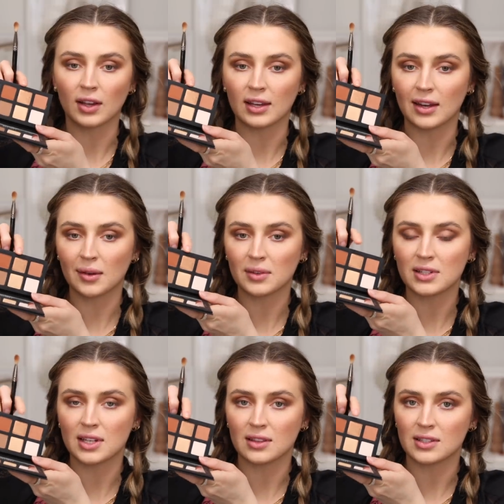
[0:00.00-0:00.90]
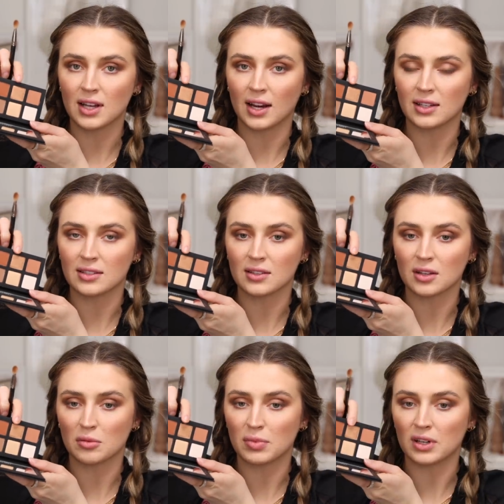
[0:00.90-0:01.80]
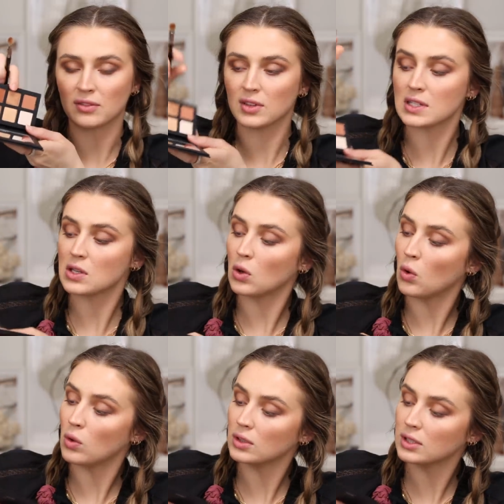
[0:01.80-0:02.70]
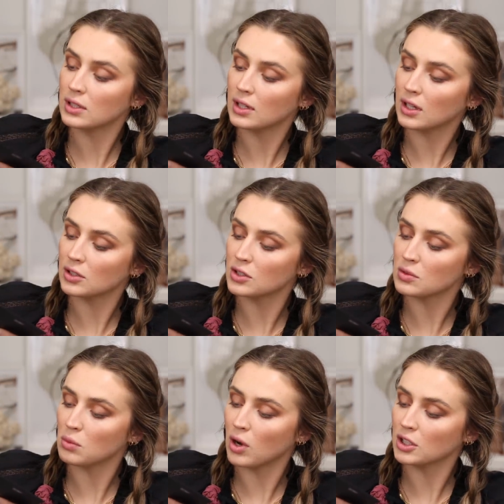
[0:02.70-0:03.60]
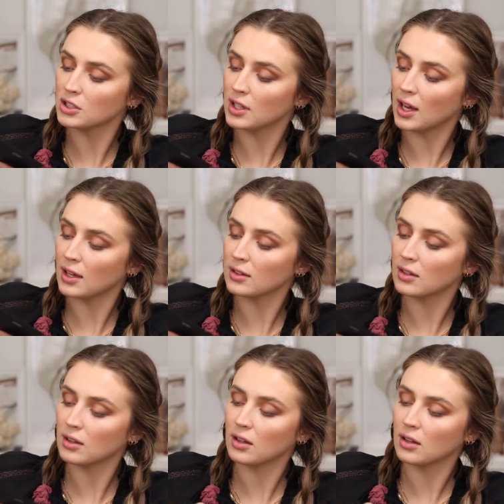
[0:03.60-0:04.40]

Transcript: Okay, now I'm gonna take the tiniest little bit of this gold and just wash that